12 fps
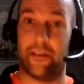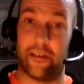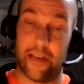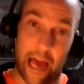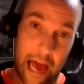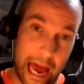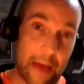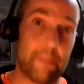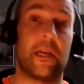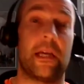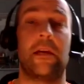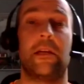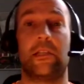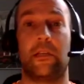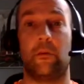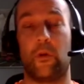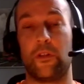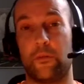and application
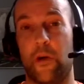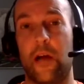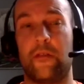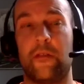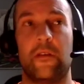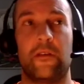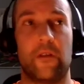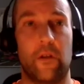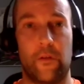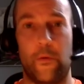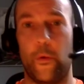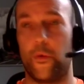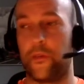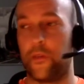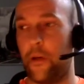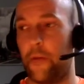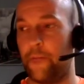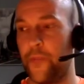in one's practice. And I thought
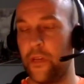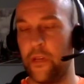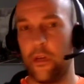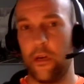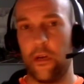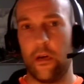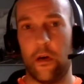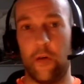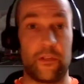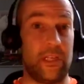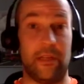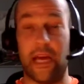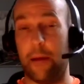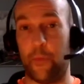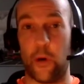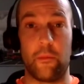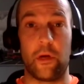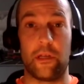obviously that
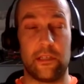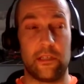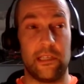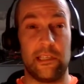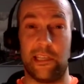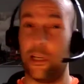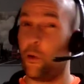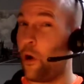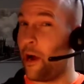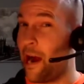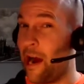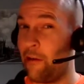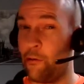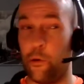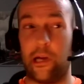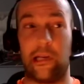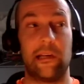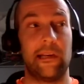bottom line statistic quite
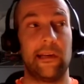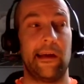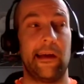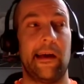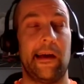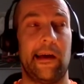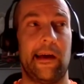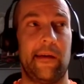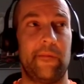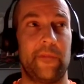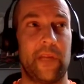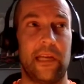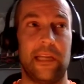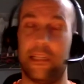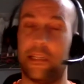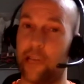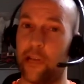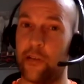harrowing. And he
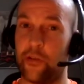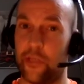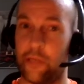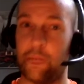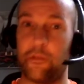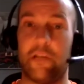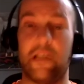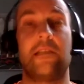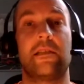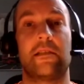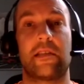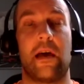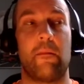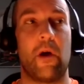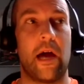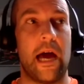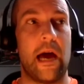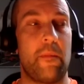did touch on some of the reasons that
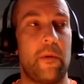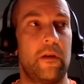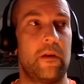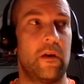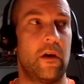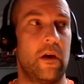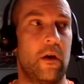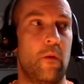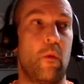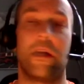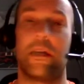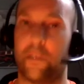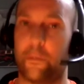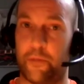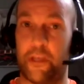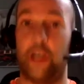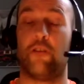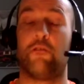might happen. One is the
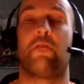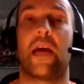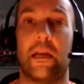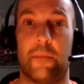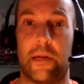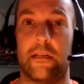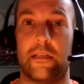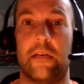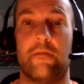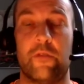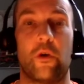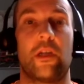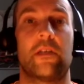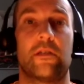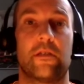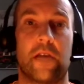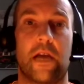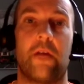pure availability of knowledge
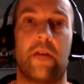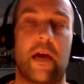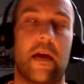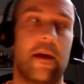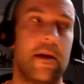that's out there,